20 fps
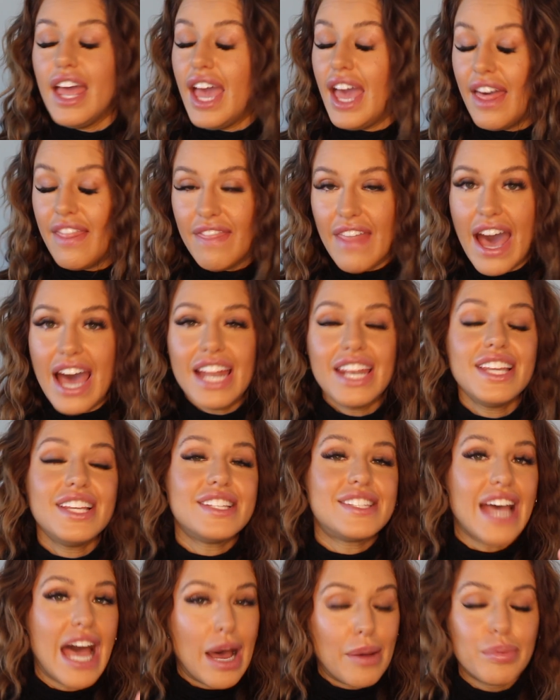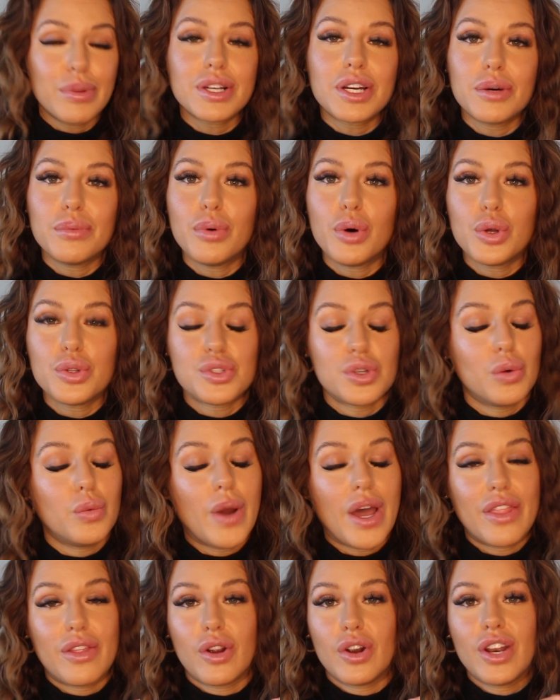And that is applicable to
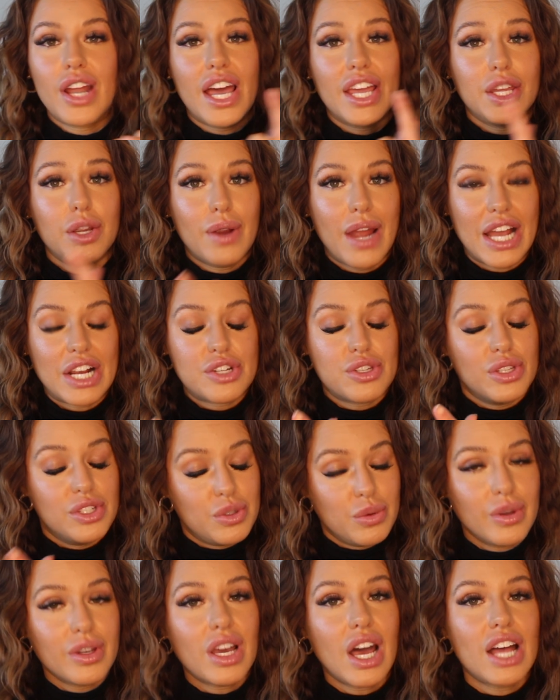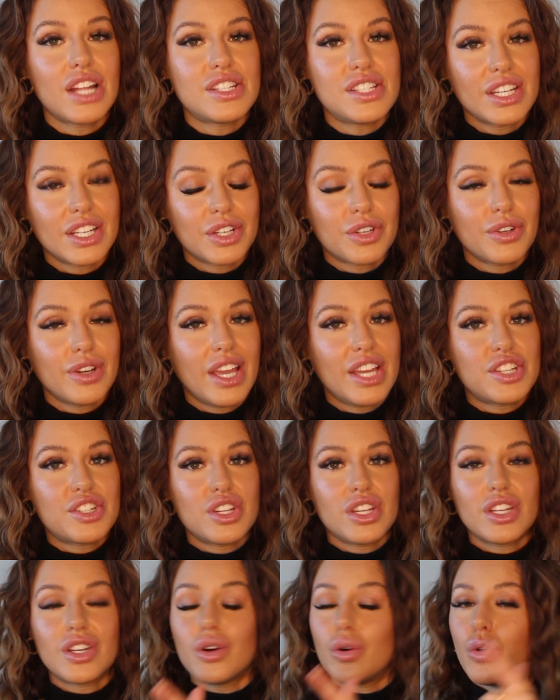whether or not you're actually doing content
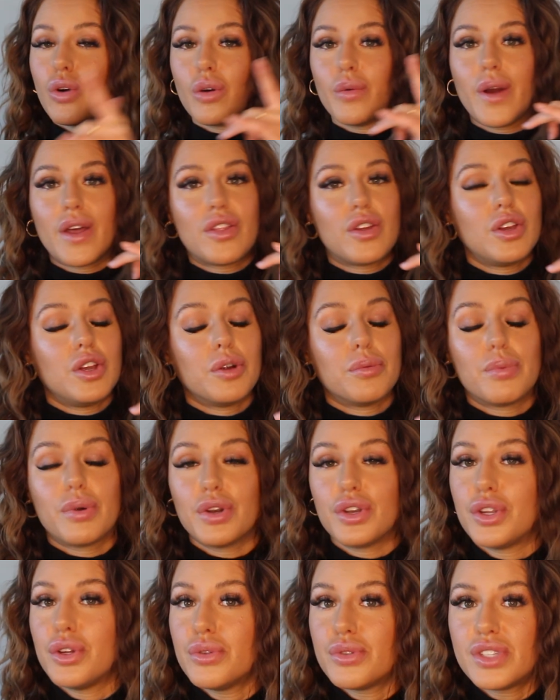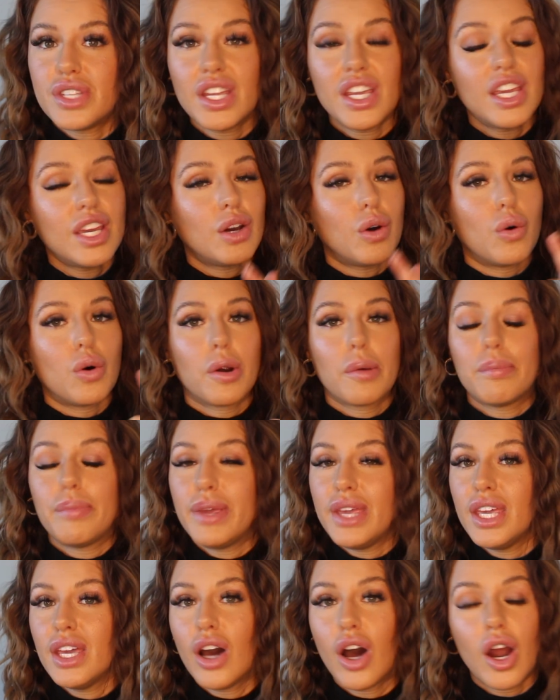creation or whether you're producing or
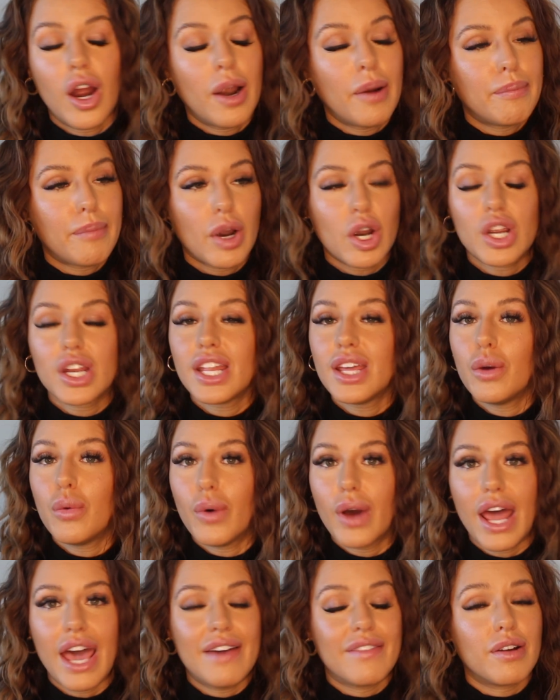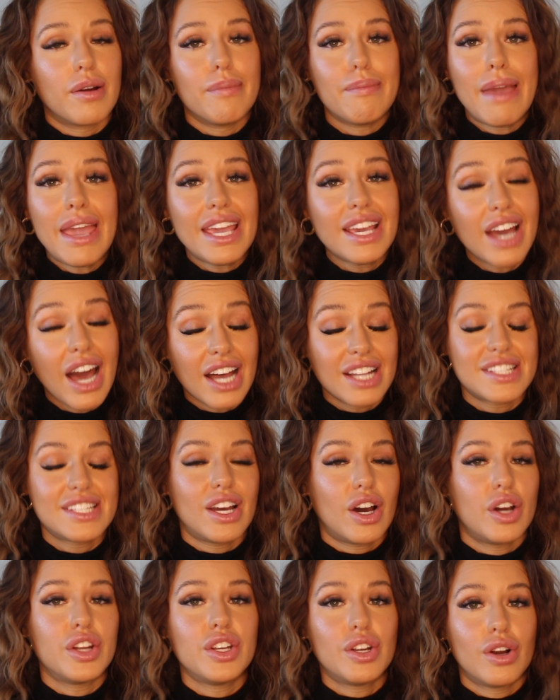PR, marketing, whatever. Make
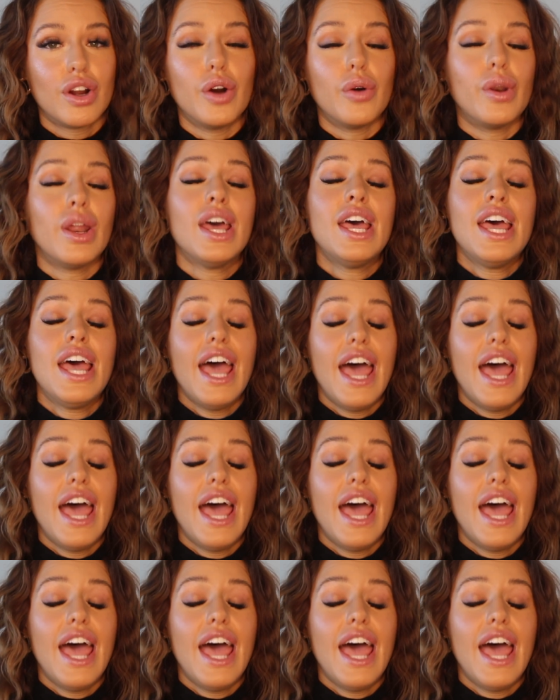content on your own.